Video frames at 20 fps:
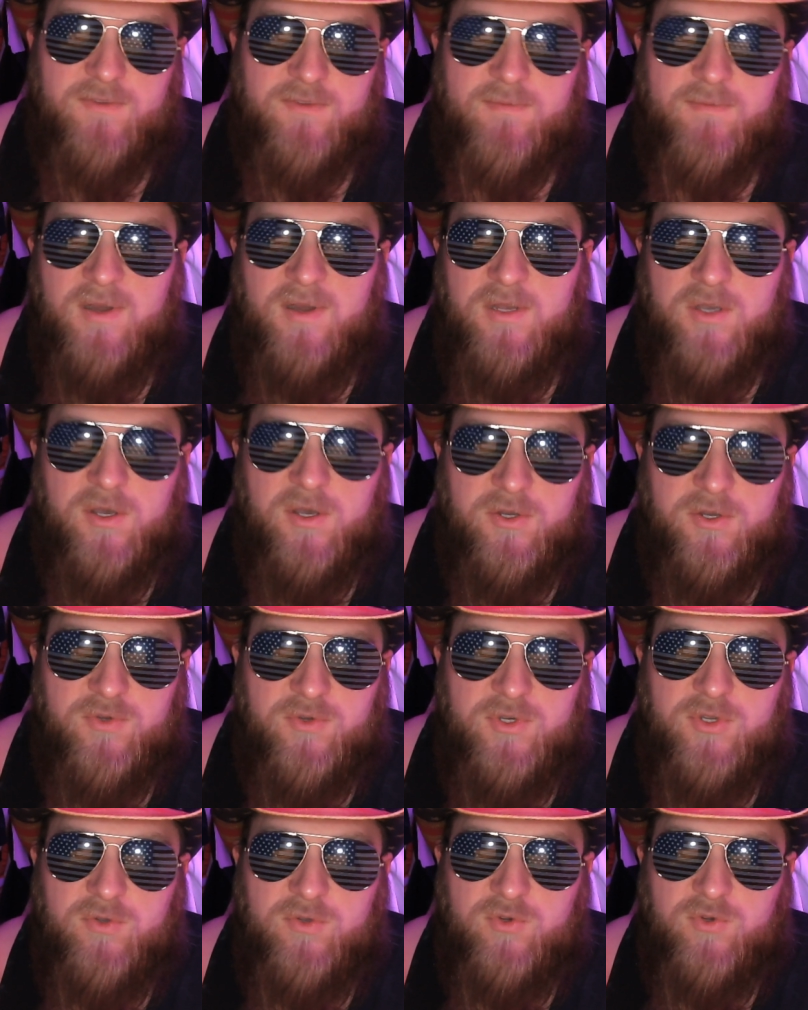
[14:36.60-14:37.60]
from any
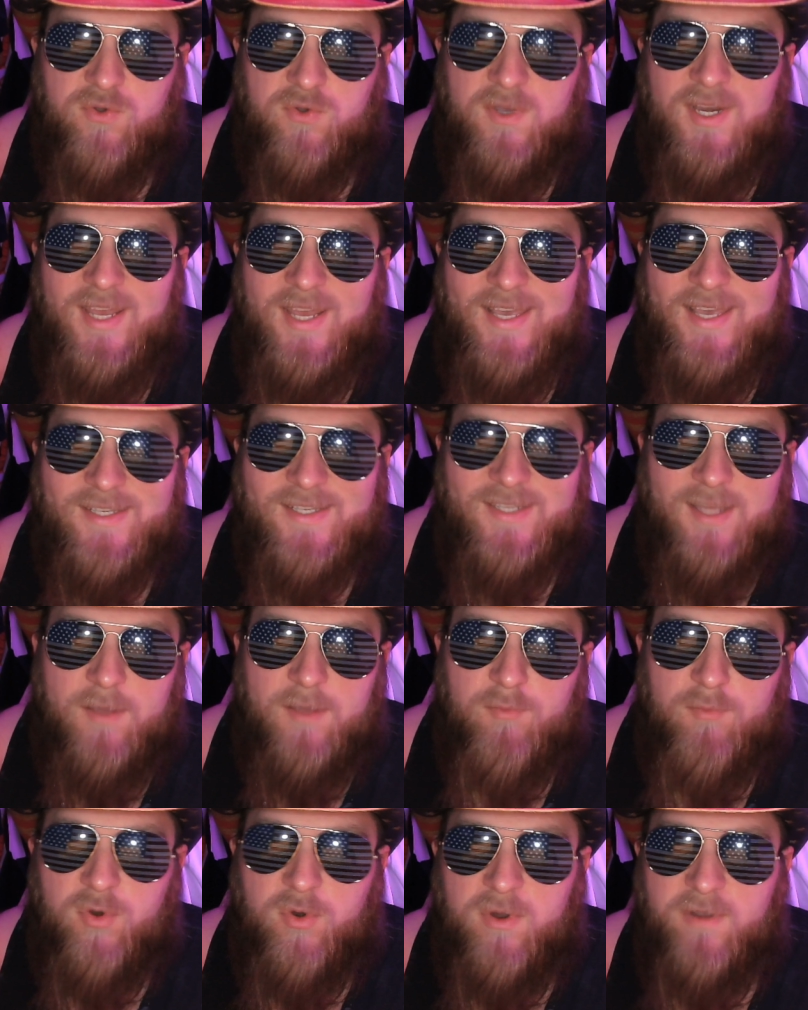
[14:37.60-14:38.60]
country to join as
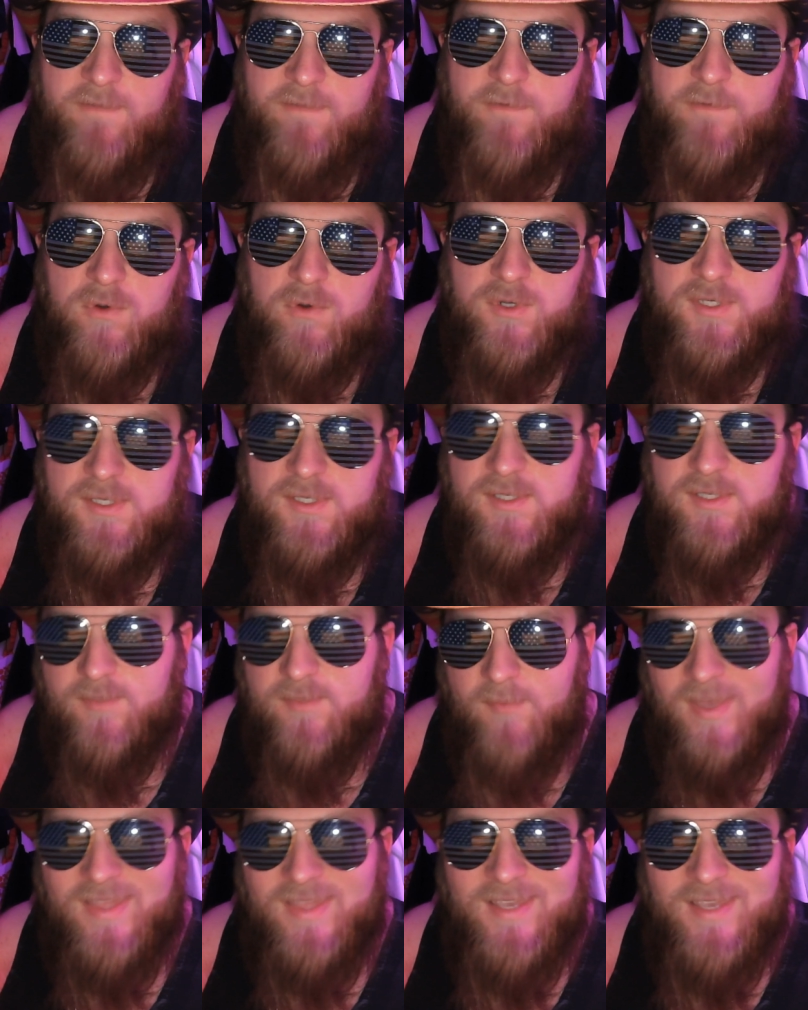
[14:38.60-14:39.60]
temporary
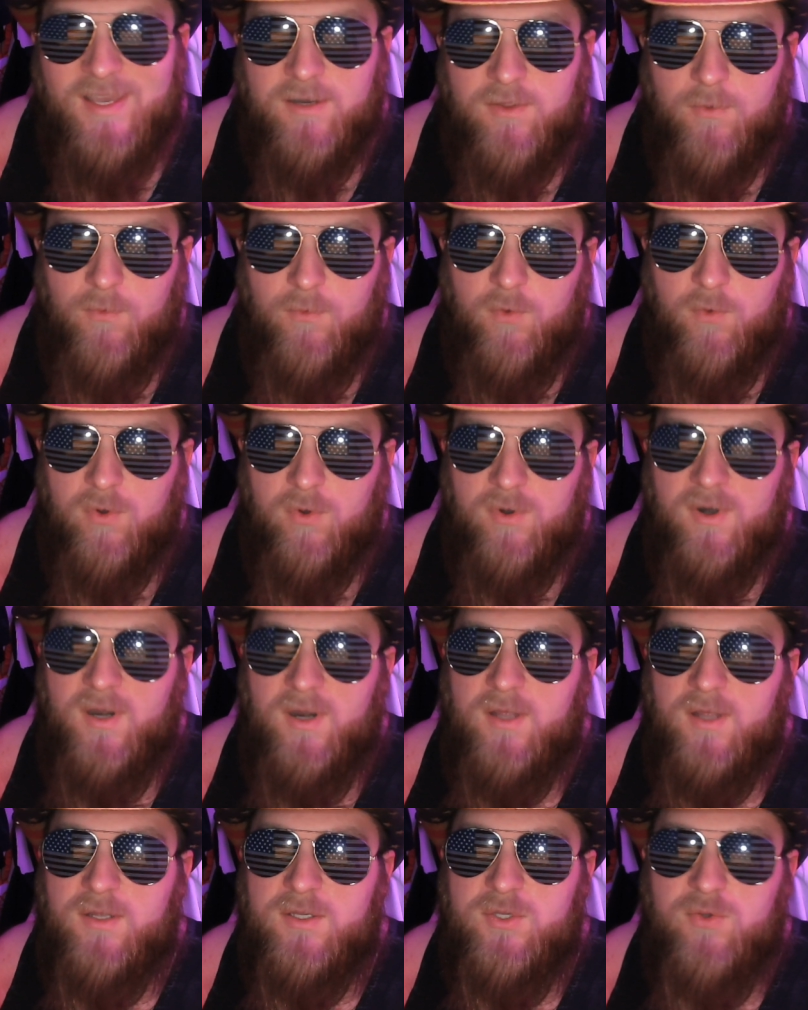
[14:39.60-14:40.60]
forces. By the end of the
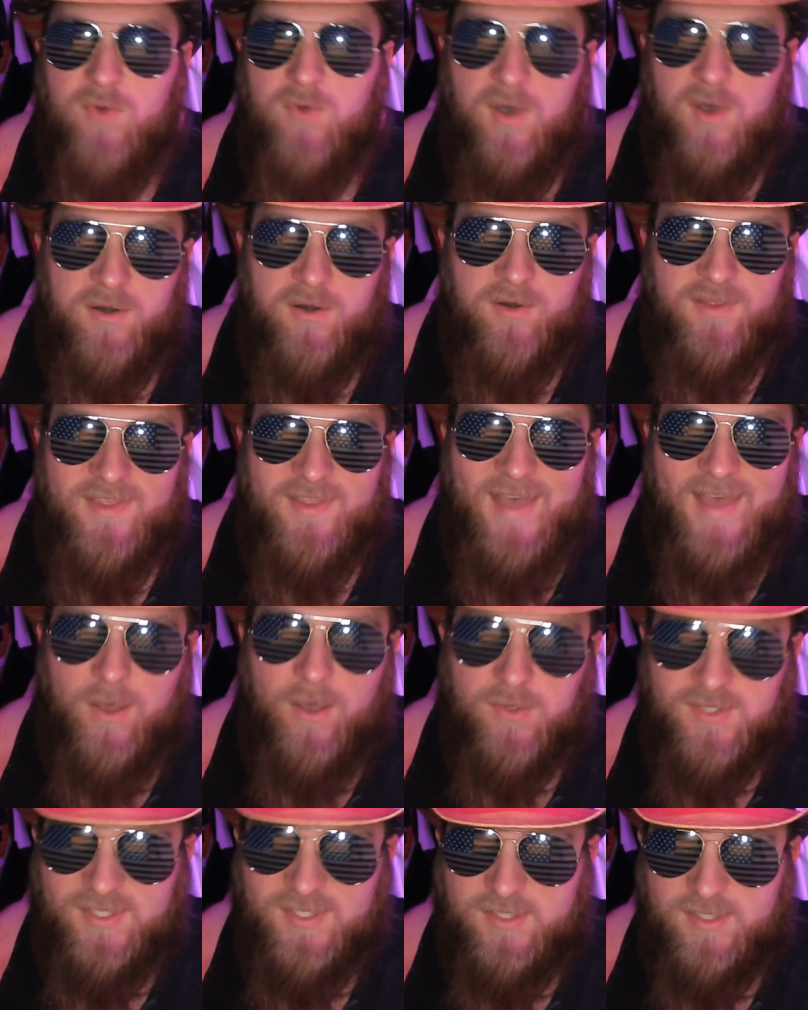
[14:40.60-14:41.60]
war,
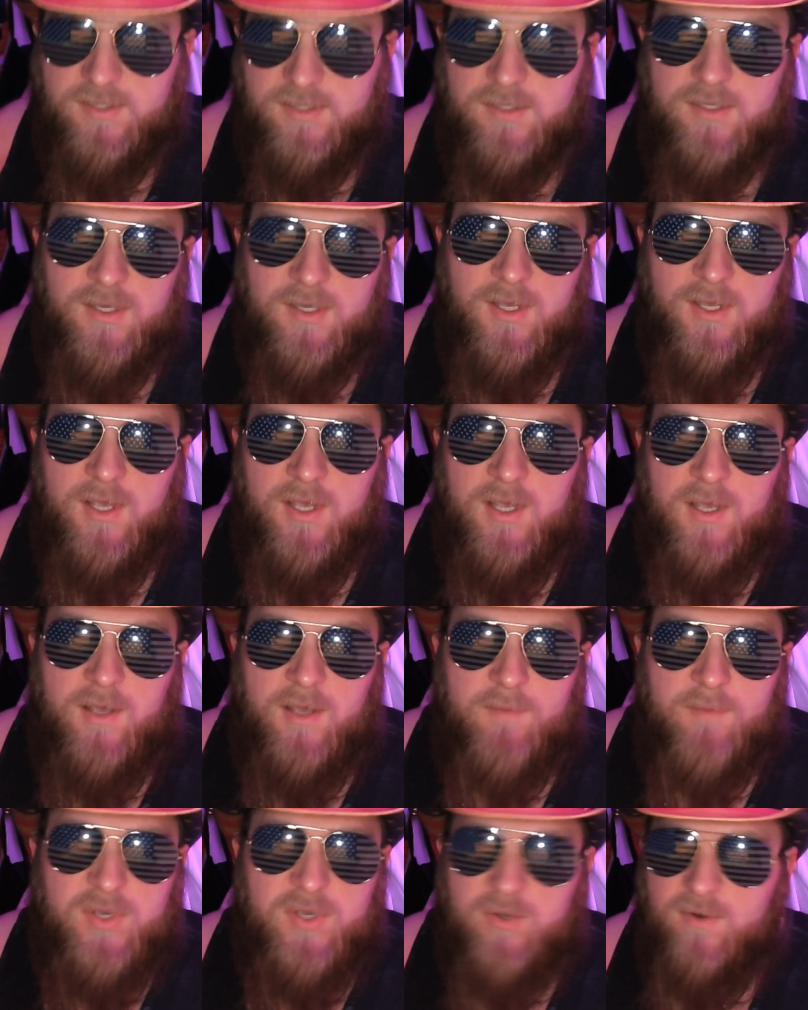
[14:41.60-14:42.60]
200,000
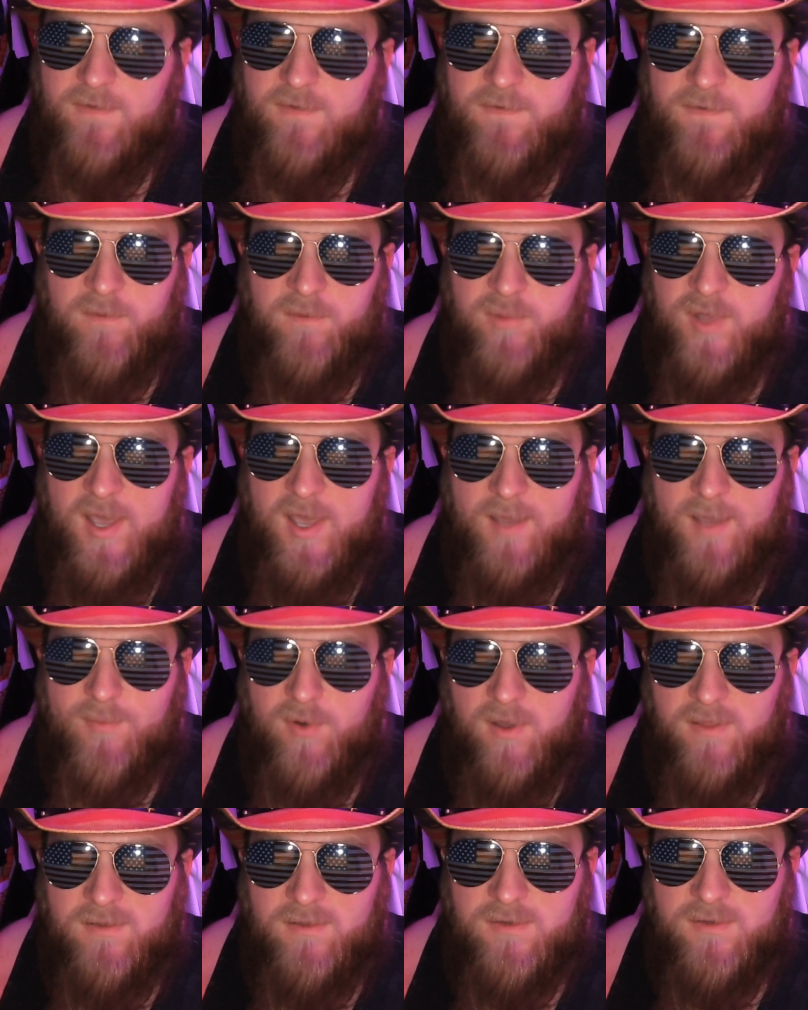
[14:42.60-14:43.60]
beautiful black
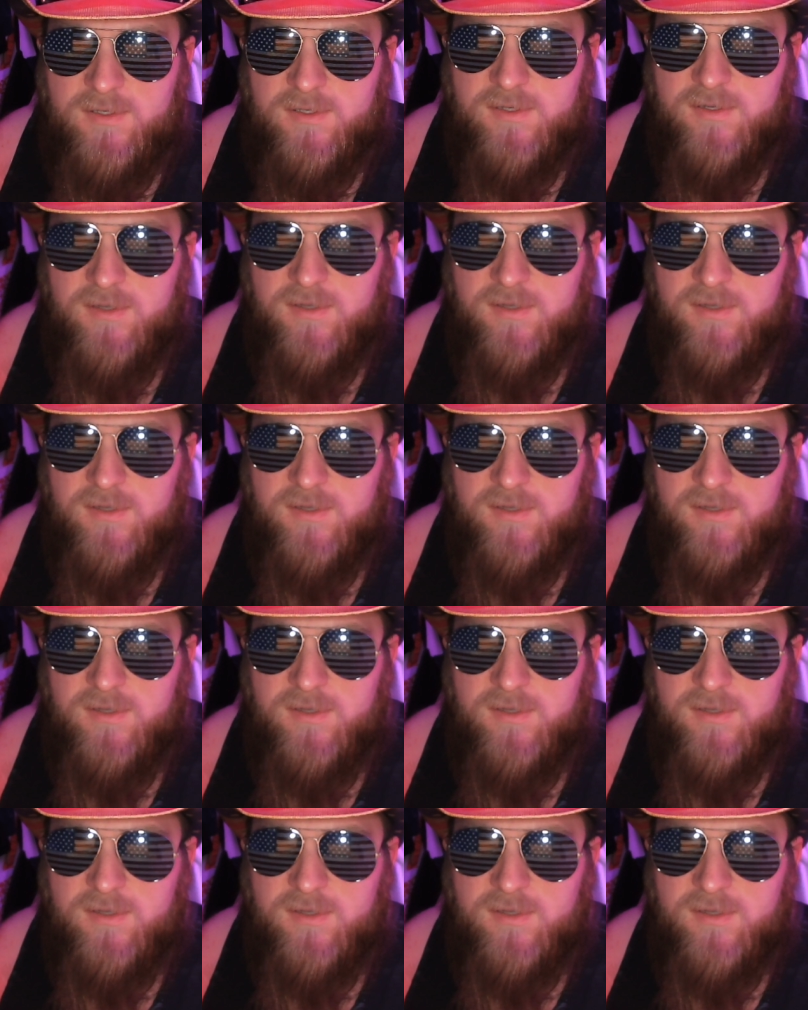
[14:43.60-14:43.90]
brothers,